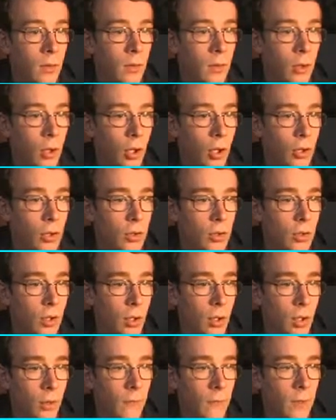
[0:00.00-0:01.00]
Ghost,
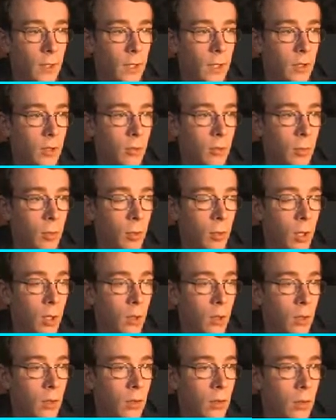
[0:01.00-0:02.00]
hopefully you do me
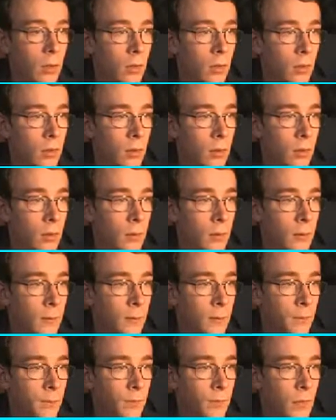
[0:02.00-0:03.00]
well.
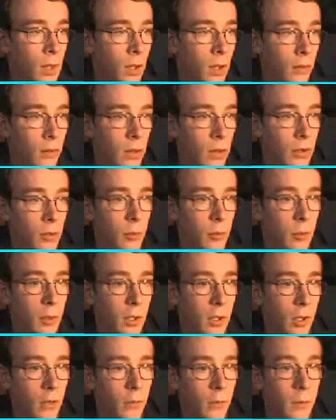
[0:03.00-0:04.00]
Hopefully you do me well.
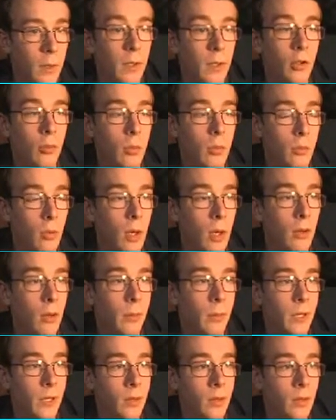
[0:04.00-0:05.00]
Hopefully you do me proud, I
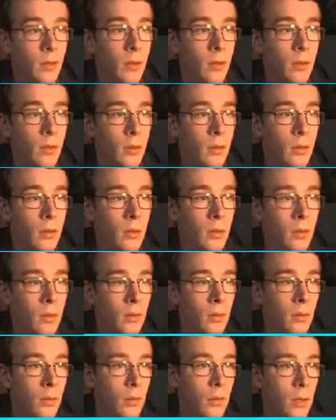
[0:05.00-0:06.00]
mean.
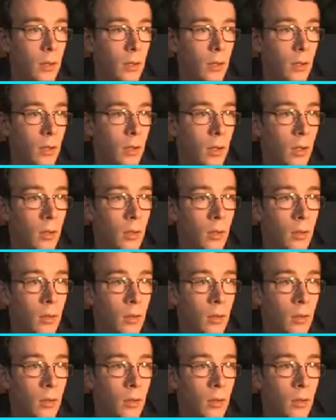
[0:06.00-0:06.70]
There you go.